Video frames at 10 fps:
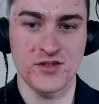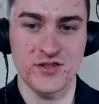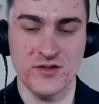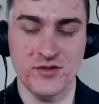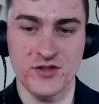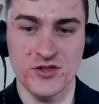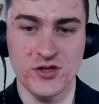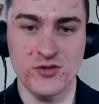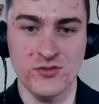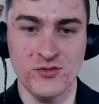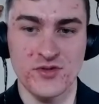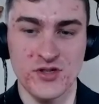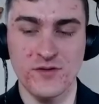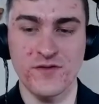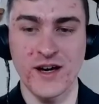So do
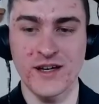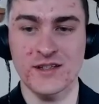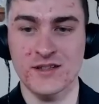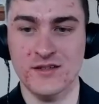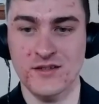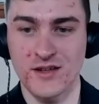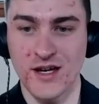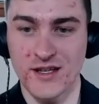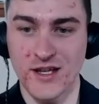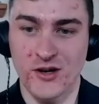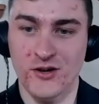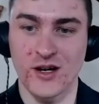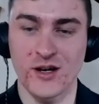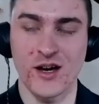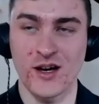you find it? And now
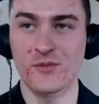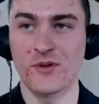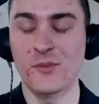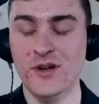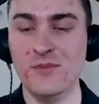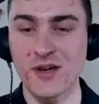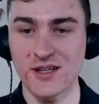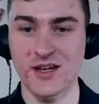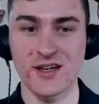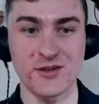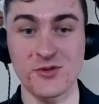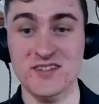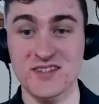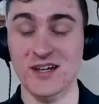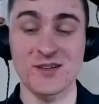I'm gonna admit I
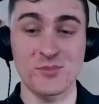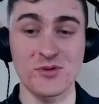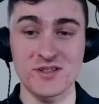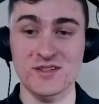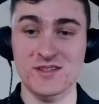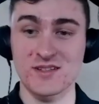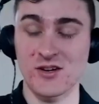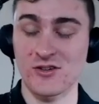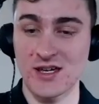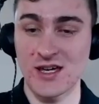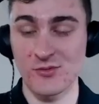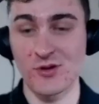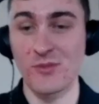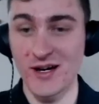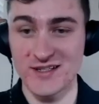didn't put Terran Campbell
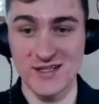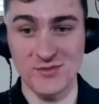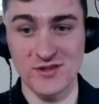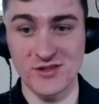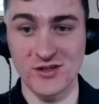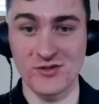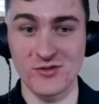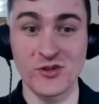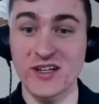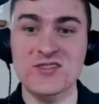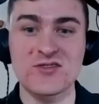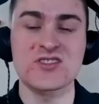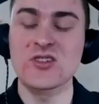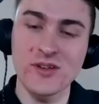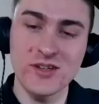on my team of the year only because there's
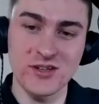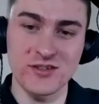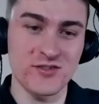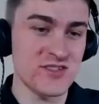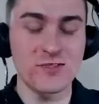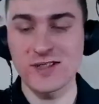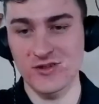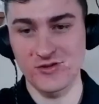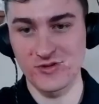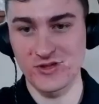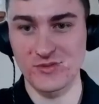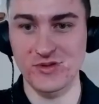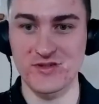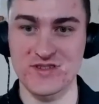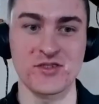so many other really good
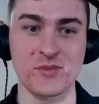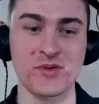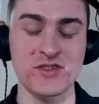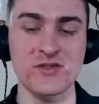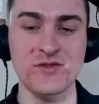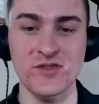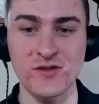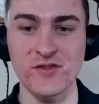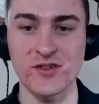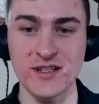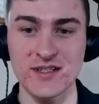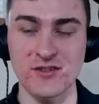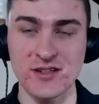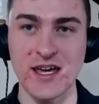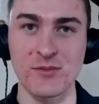players out there. But do you feel like
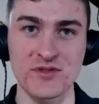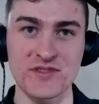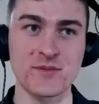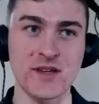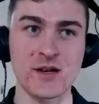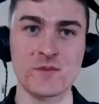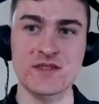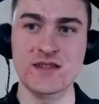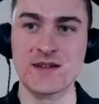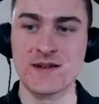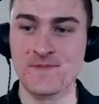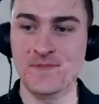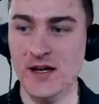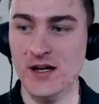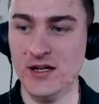Terran Campbell sometimes
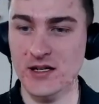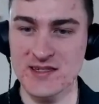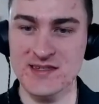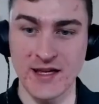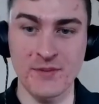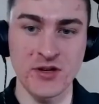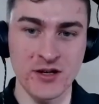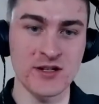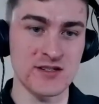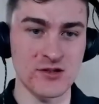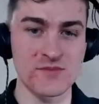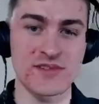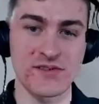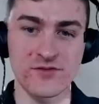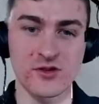gets slept on in
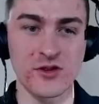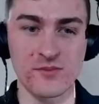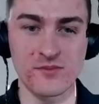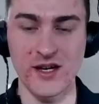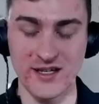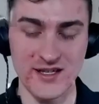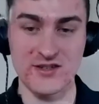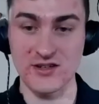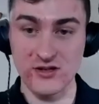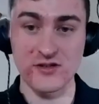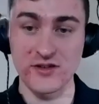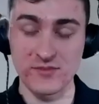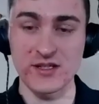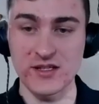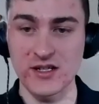terms of, you know, the, I guess you could call it, the
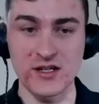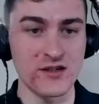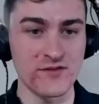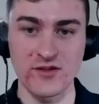media of